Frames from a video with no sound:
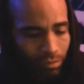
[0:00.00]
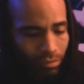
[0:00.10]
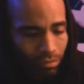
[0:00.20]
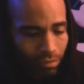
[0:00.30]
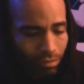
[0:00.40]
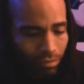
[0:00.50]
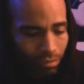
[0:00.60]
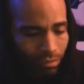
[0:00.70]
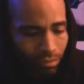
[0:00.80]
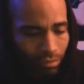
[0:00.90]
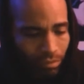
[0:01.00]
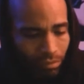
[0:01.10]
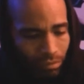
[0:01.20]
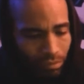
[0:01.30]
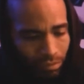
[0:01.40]

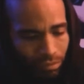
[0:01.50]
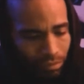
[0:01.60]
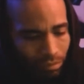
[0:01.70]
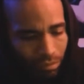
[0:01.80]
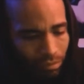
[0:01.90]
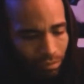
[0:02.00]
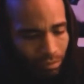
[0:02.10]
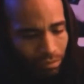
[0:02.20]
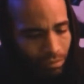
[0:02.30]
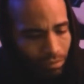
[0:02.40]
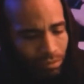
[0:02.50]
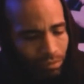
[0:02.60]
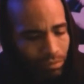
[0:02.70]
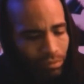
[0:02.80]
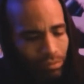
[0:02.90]

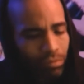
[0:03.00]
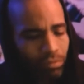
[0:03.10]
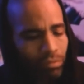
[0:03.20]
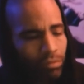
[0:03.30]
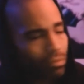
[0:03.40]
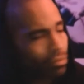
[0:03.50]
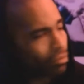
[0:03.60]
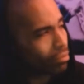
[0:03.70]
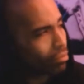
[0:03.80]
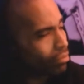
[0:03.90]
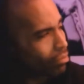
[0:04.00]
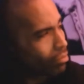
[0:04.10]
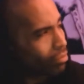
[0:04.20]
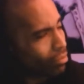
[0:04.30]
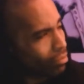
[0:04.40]

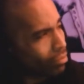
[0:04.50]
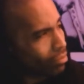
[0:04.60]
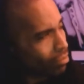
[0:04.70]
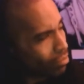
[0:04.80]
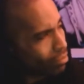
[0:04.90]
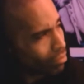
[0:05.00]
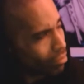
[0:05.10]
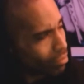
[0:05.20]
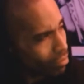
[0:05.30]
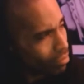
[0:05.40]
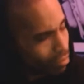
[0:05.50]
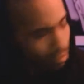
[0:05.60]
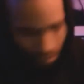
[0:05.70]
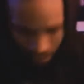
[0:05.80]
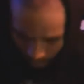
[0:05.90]

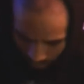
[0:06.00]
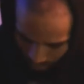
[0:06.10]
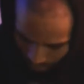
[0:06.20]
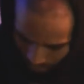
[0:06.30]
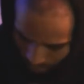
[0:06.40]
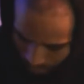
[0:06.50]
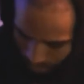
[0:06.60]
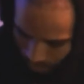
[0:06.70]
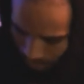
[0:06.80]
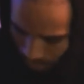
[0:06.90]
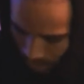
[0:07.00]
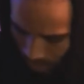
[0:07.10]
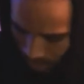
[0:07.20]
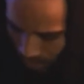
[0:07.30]
[no speech]